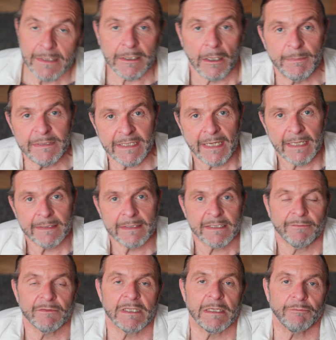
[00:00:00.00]
so I'll be taking the
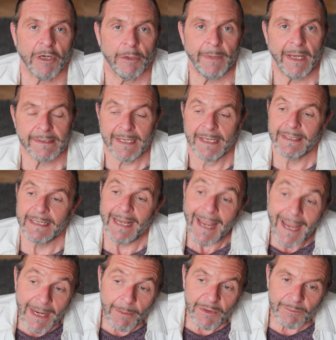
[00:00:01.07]
17 Pro Max and the
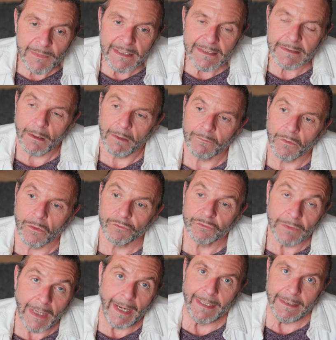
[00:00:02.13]
Air with me. So I've got
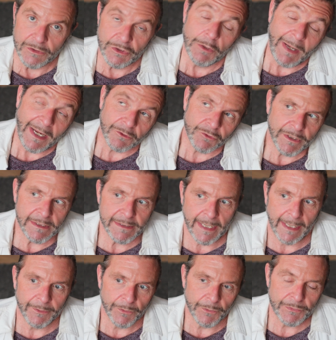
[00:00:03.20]
two batteries
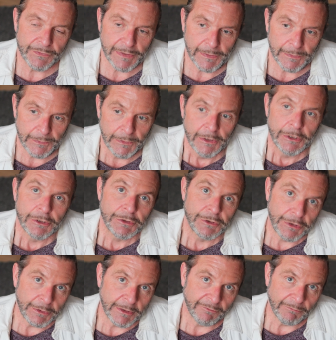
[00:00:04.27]
and also
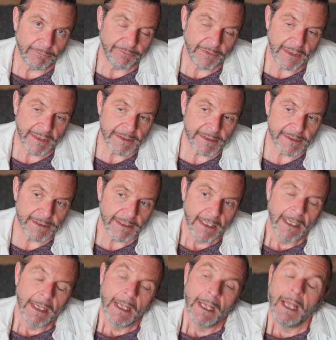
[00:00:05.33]
two different providers.
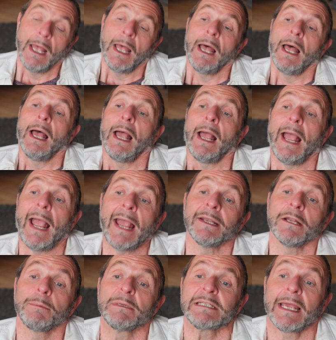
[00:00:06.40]
And
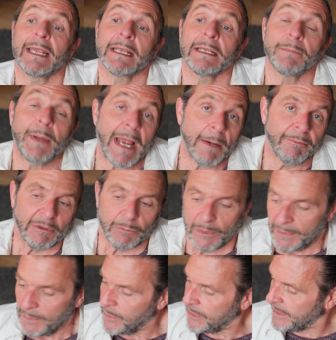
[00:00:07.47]
I'll be taking PowerBrick
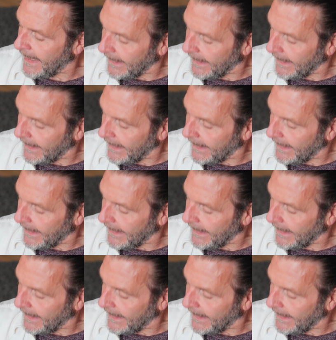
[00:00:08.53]
with me, which is